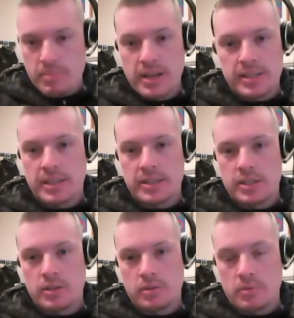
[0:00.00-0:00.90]
ability
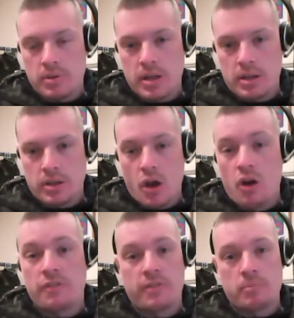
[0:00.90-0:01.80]
to go
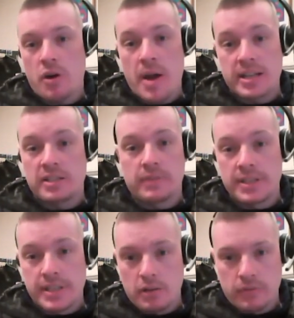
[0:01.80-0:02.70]
off and
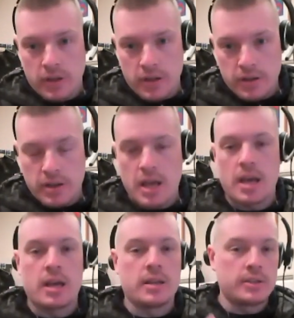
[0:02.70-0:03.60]
proactively self-learn
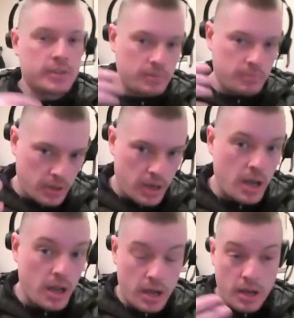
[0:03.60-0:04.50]
and
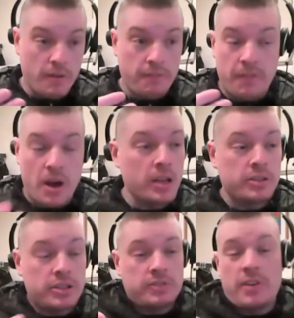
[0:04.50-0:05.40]

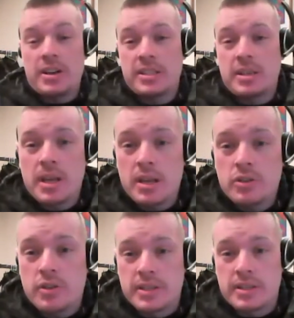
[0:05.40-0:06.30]
just find something
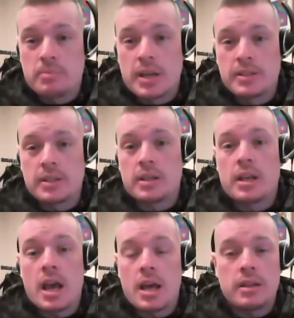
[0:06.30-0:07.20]
interesting,
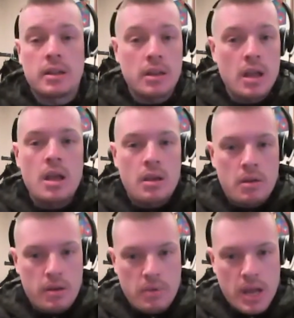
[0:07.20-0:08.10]
basically, and then
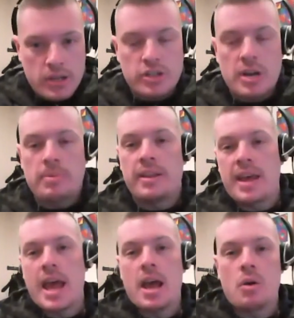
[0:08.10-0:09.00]
extrapolate
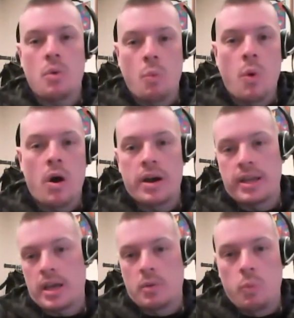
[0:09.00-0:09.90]
the how,
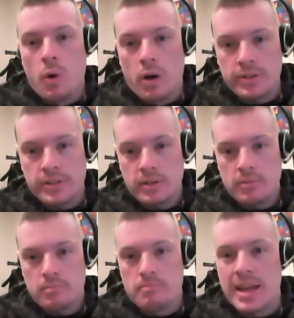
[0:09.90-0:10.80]
why, and what
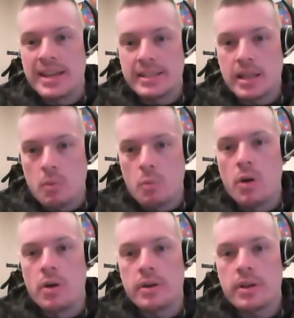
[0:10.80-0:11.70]
makes that
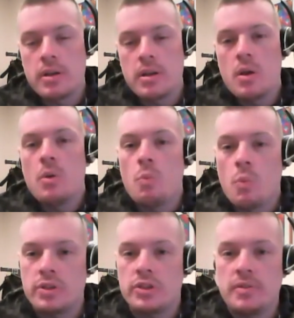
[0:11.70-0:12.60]
work.
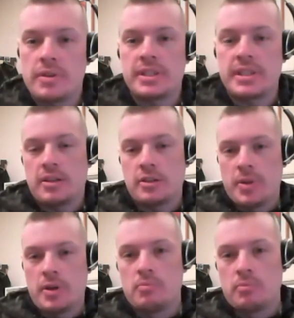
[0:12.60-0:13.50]
Once you understand those
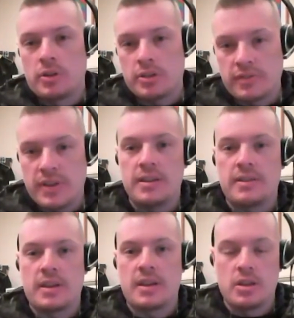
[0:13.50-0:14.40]
building blocks of
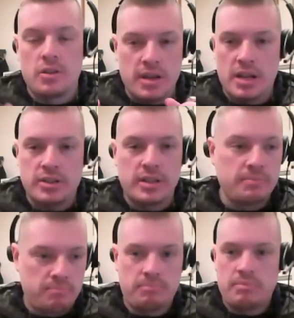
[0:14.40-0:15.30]
anything, you can actually,
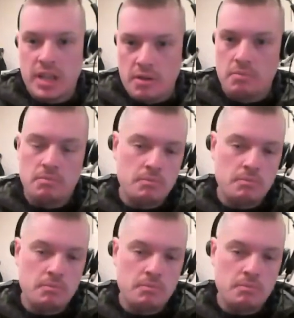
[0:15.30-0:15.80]
you know,